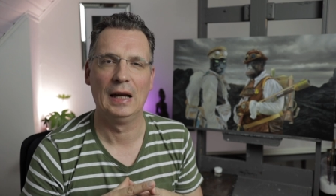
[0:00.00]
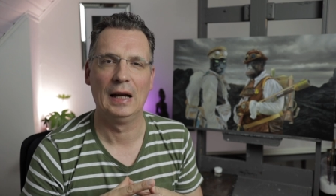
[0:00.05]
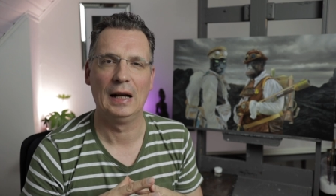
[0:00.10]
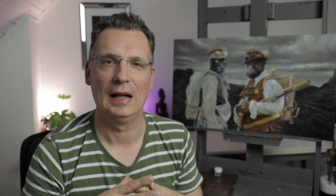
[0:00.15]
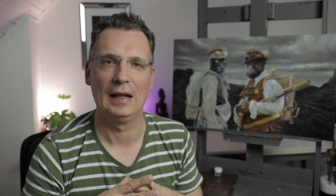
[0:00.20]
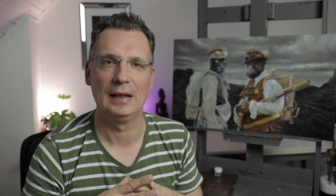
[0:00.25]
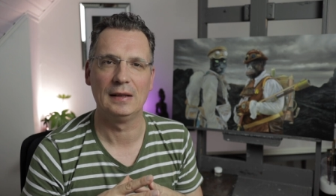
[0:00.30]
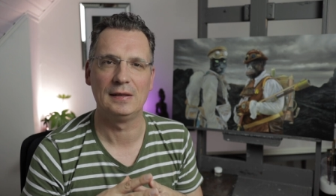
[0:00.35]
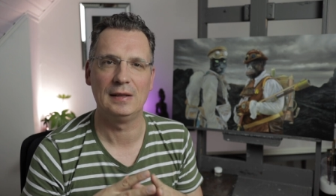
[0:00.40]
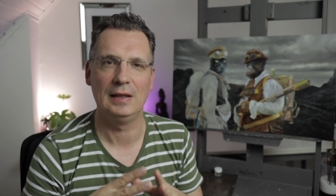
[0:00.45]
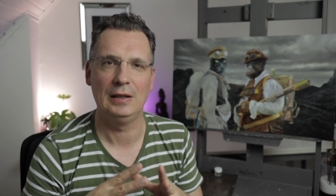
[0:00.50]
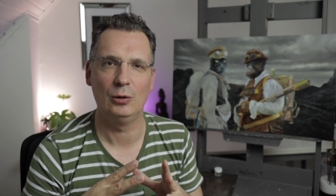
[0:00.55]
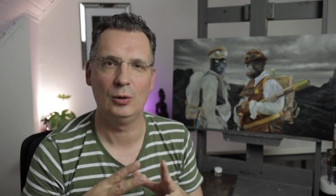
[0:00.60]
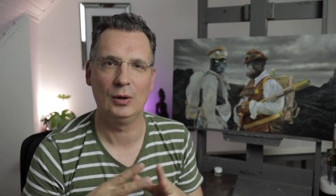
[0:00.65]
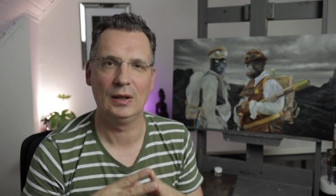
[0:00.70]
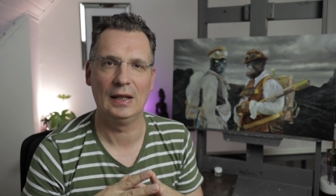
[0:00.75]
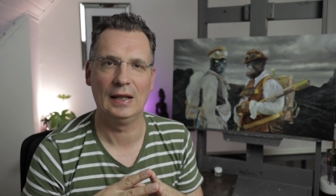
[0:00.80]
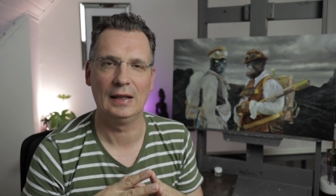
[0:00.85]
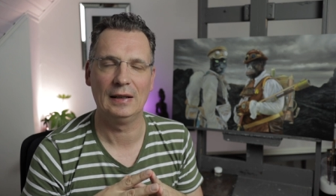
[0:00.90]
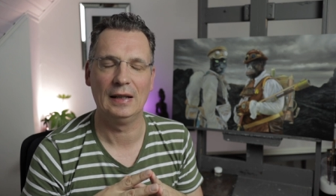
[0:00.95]
I'll see you
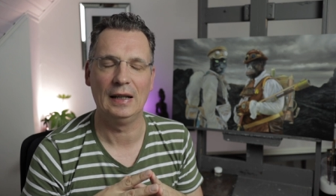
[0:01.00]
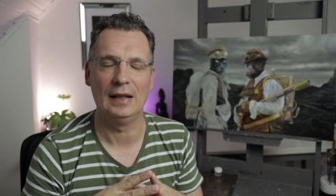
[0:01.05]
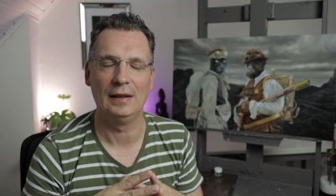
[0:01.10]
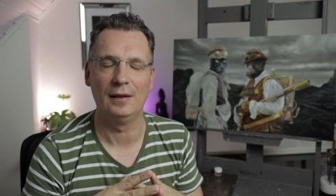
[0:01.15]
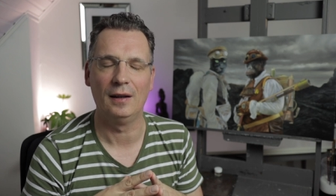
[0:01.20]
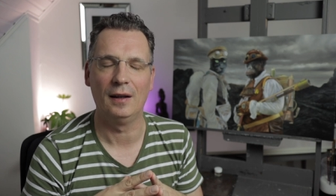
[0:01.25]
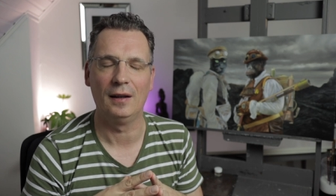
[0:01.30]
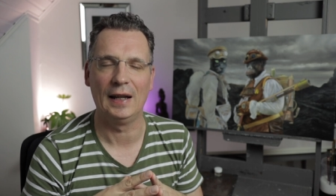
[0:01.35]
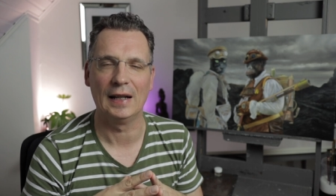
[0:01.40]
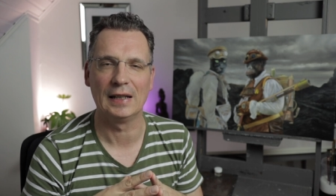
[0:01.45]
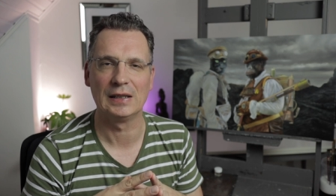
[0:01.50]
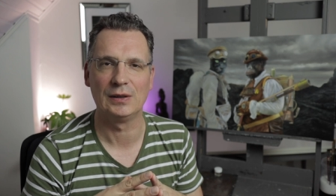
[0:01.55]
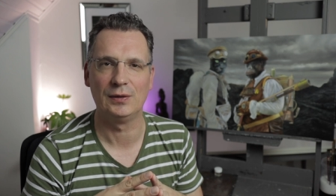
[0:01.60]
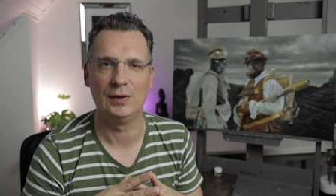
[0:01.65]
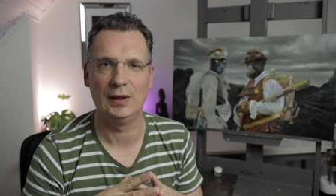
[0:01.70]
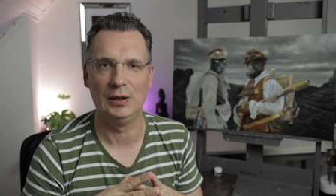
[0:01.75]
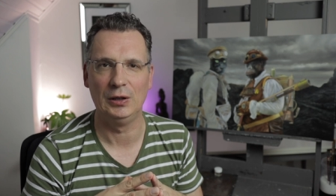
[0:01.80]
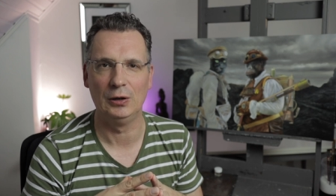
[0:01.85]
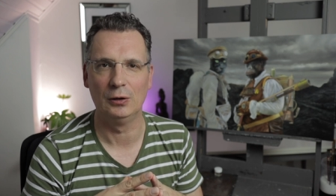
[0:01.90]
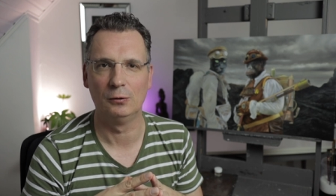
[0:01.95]
again in the next
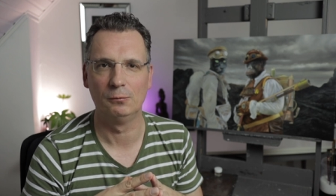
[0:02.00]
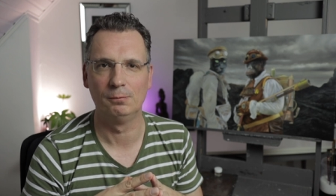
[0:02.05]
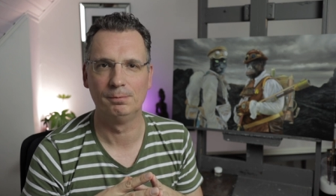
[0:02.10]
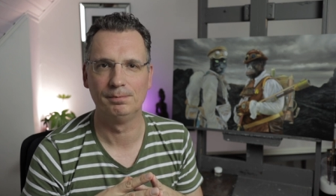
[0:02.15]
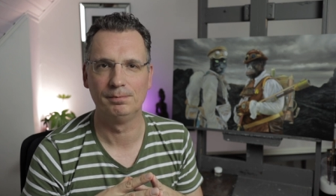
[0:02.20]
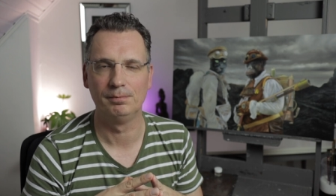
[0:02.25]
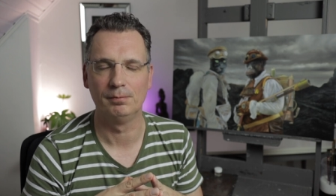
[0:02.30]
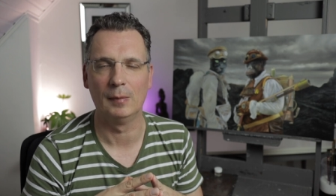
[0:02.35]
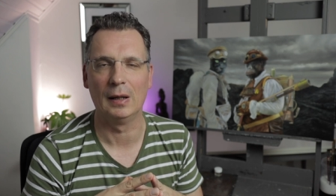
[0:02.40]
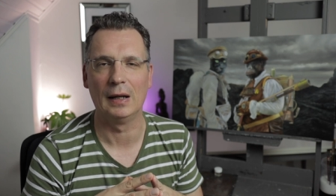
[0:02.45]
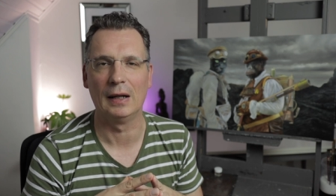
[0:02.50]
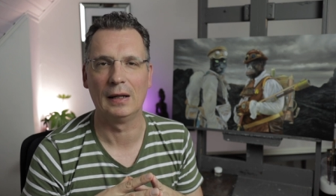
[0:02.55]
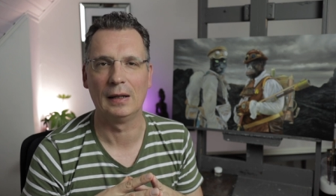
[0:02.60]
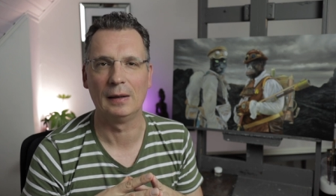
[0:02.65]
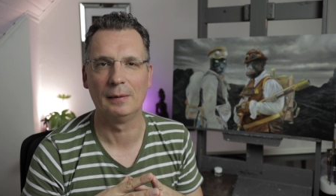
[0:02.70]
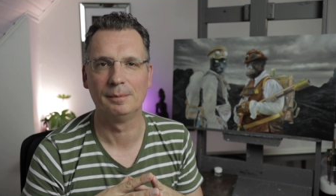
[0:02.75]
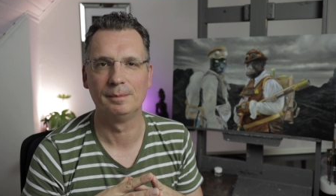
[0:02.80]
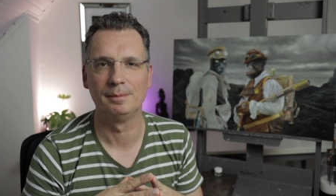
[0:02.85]
video. Bye.